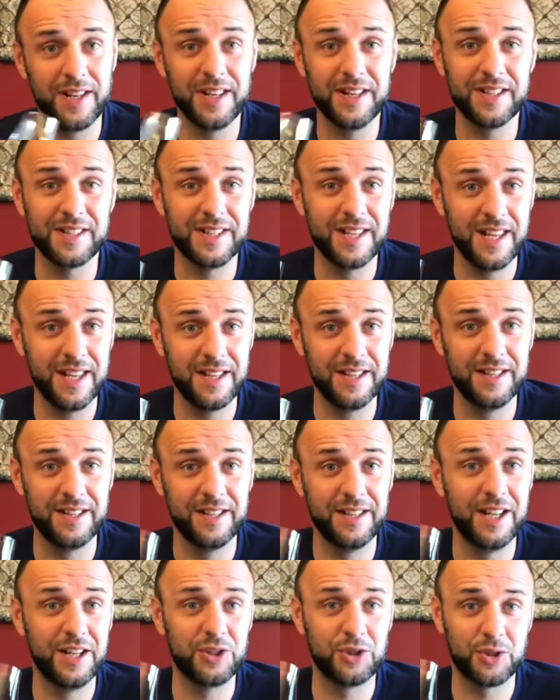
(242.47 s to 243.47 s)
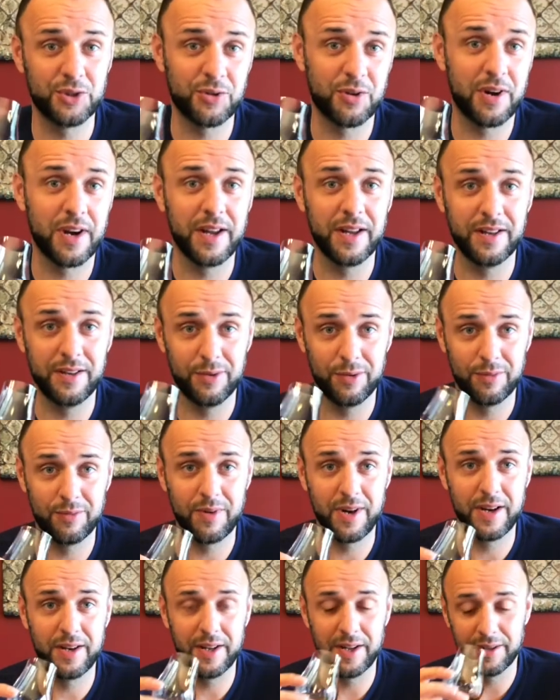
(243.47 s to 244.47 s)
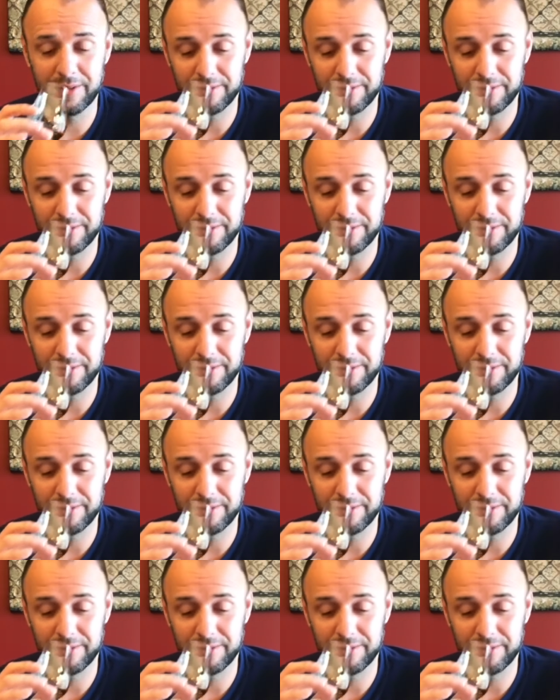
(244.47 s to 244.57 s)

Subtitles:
it is hitting its stride right now.